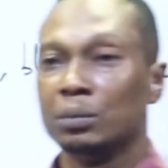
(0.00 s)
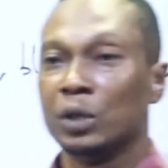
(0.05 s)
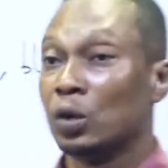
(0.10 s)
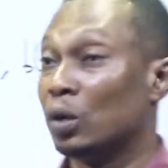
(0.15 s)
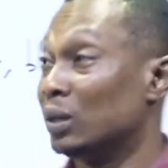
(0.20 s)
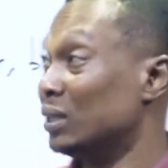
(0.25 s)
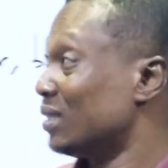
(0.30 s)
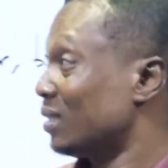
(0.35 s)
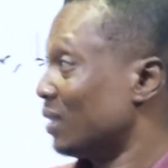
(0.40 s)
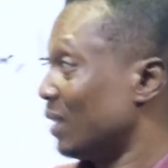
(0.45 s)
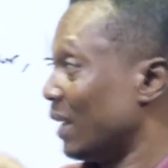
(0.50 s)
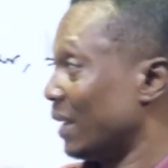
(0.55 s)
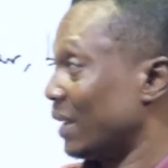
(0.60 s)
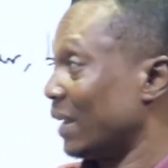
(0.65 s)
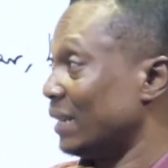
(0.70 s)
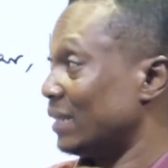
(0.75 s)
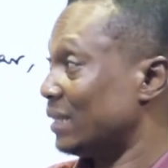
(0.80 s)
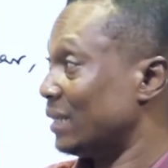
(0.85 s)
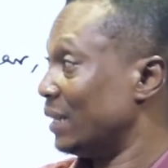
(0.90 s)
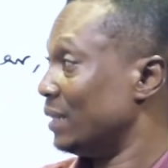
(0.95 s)
because like I
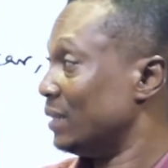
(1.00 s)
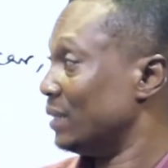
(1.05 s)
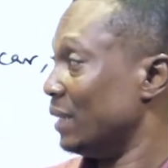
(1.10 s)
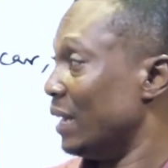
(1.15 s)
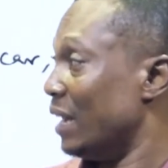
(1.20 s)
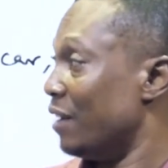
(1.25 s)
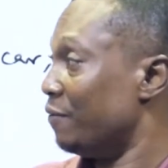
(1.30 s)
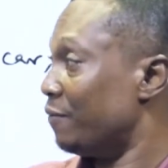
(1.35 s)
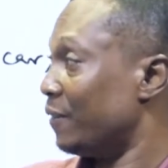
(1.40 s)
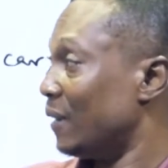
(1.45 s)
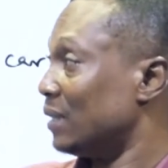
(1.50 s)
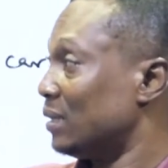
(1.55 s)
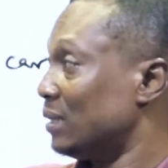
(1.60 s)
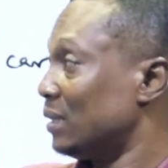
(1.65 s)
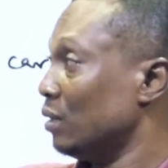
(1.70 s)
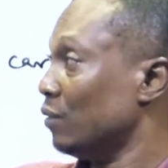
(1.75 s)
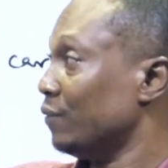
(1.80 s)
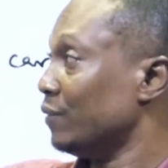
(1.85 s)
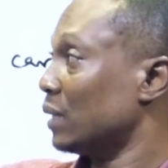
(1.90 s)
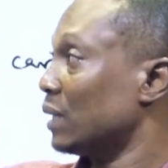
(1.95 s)
said, the emphasis
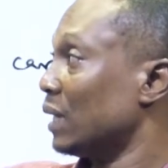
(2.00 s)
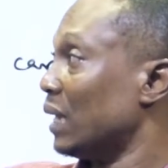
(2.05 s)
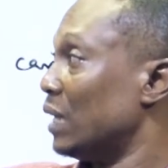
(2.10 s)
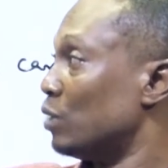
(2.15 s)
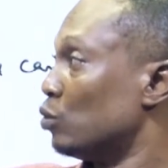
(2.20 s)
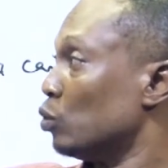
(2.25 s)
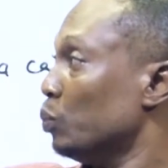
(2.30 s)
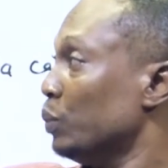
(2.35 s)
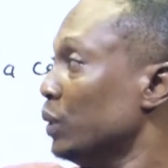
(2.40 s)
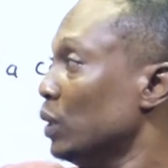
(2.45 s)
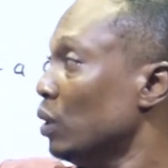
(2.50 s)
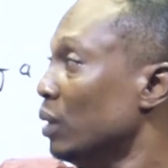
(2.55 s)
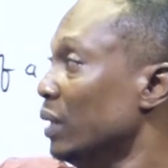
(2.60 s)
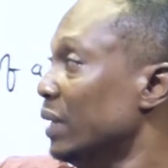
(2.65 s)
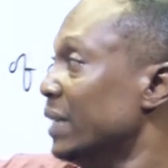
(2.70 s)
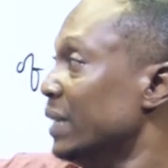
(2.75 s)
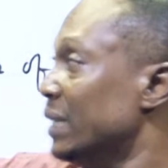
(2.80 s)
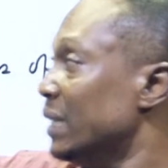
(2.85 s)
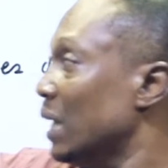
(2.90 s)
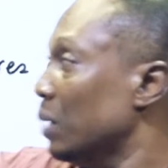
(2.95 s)
of the class will be on
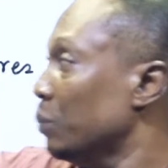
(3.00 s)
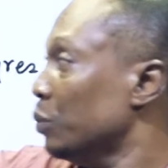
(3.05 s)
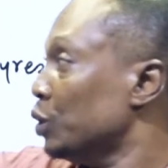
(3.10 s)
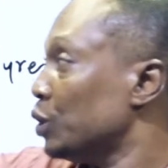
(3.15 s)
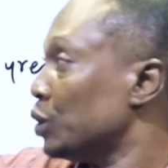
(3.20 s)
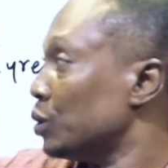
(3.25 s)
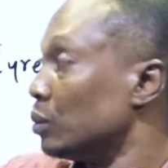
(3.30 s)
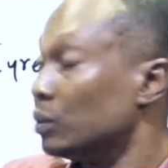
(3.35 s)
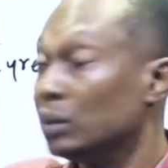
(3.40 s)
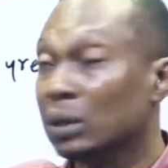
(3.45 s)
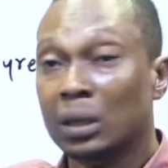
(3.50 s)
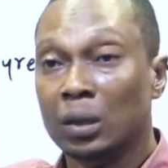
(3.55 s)
linear motion.